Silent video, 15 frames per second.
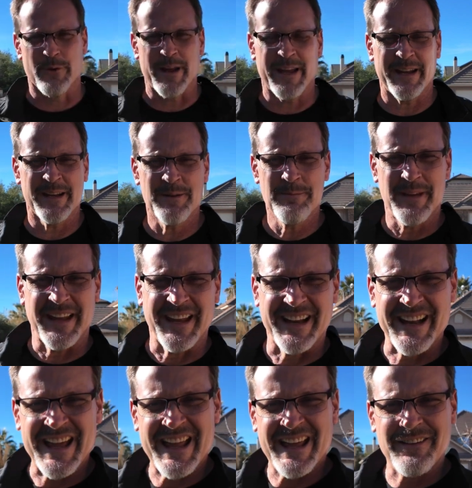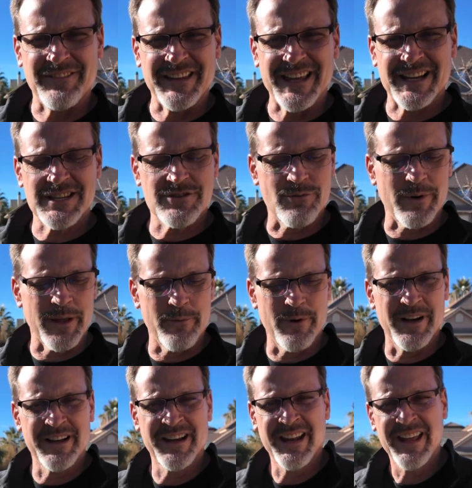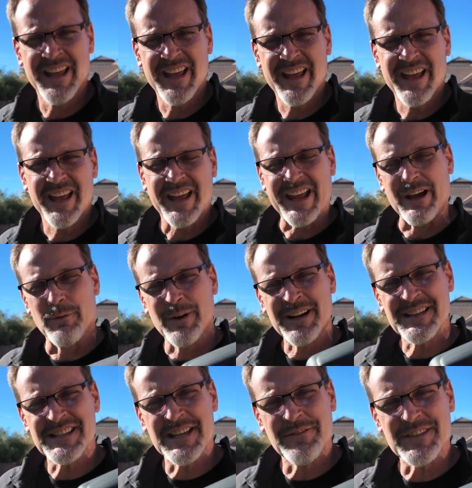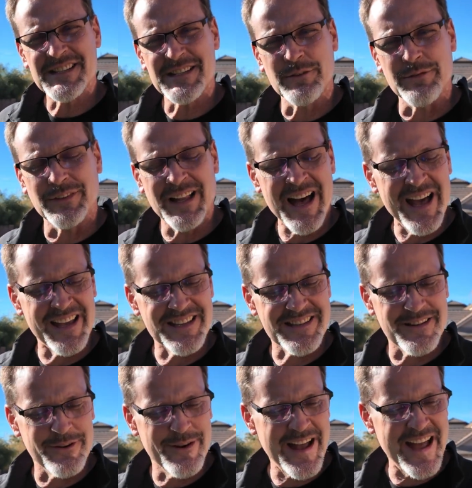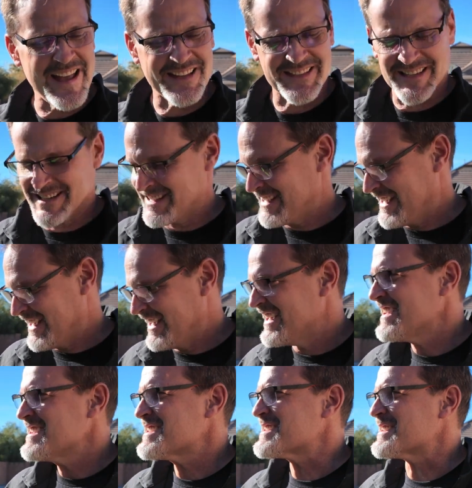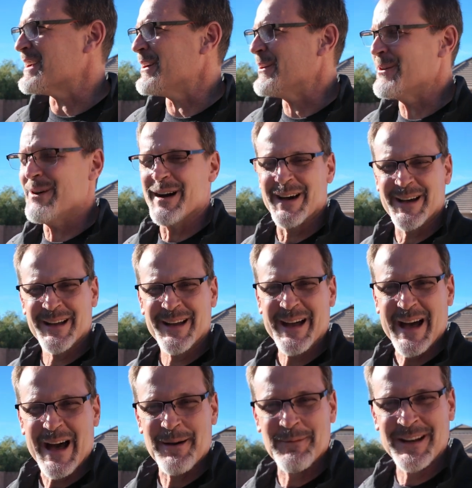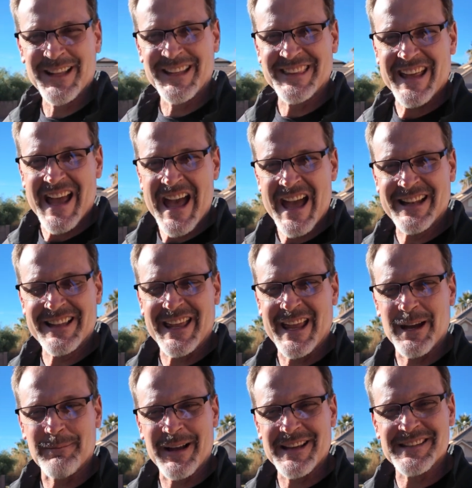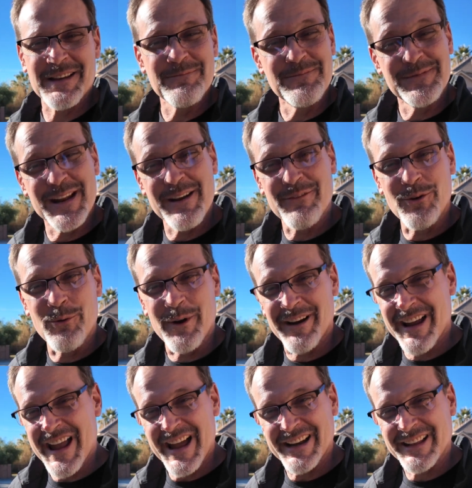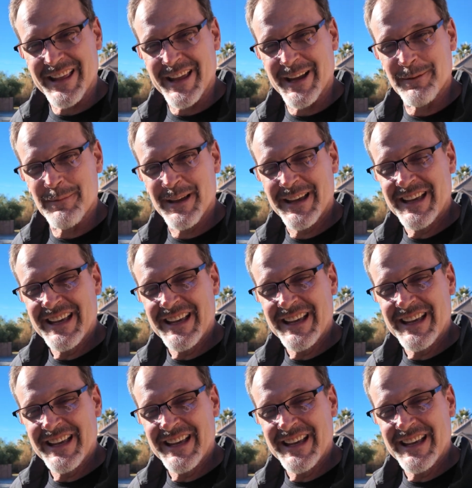Random, and I have the X21, and we're gonna see if it still flies. All right, so. Uh, I'm gonna get the hat cam. Guys, I've never wear a hat cam.